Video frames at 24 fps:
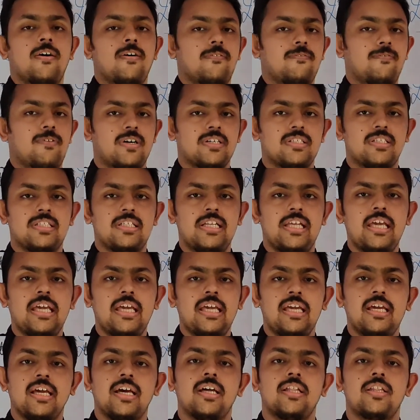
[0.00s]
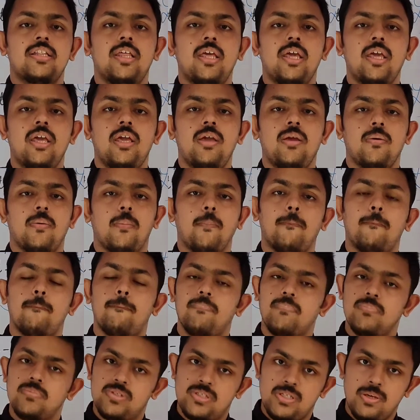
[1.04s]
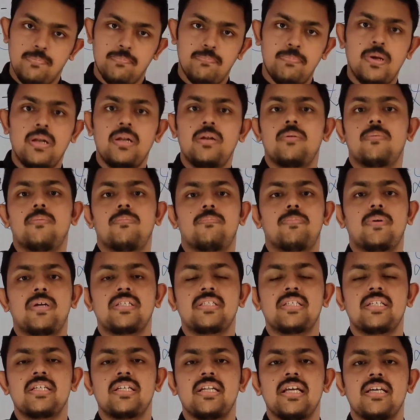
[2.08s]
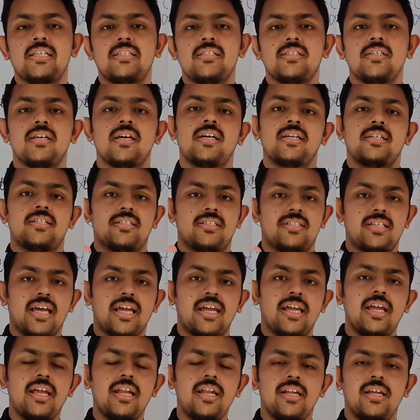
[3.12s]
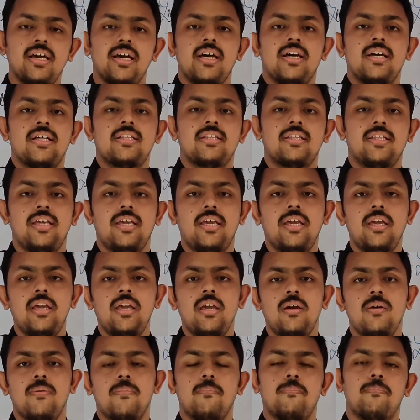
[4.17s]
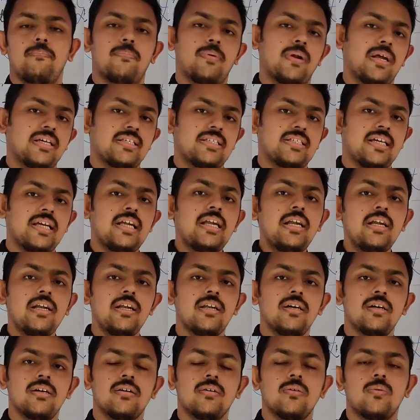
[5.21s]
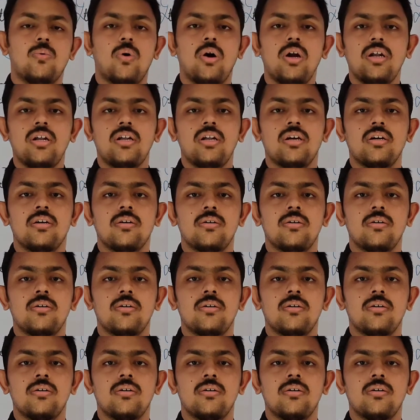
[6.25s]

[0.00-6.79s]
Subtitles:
Firstly, the simple present tense. Second, the present what?